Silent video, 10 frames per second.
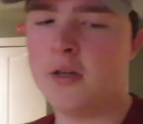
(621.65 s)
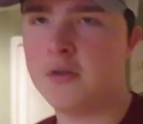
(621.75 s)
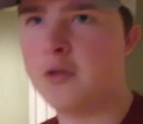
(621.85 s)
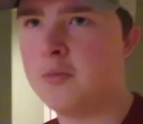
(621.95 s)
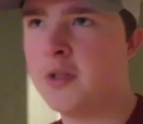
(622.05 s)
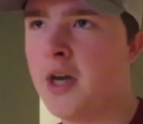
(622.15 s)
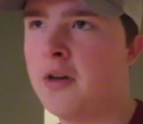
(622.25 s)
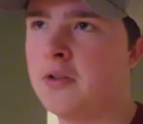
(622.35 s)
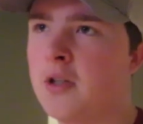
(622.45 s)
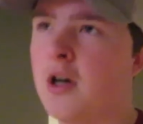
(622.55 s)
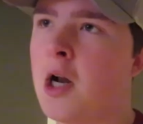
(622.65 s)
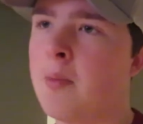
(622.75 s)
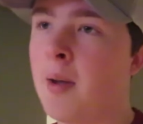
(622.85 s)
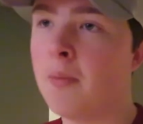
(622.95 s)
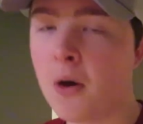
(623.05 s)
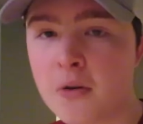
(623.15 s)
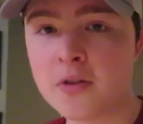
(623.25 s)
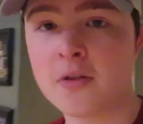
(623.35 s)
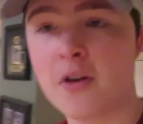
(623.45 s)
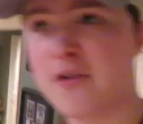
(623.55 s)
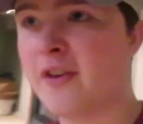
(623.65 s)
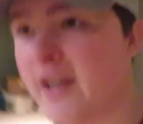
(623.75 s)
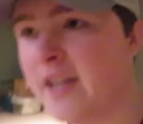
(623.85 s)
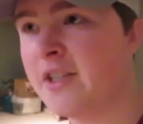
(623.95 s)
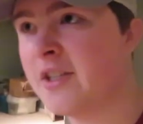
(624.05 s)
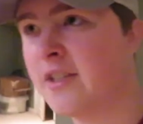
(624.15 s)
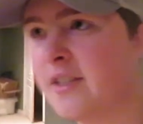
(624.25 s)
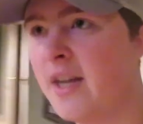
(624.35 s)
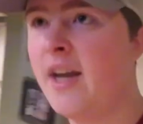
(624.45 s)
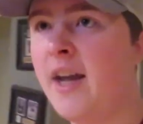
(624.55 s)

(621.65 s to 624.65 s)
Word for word: youtube channel turn on my post notifications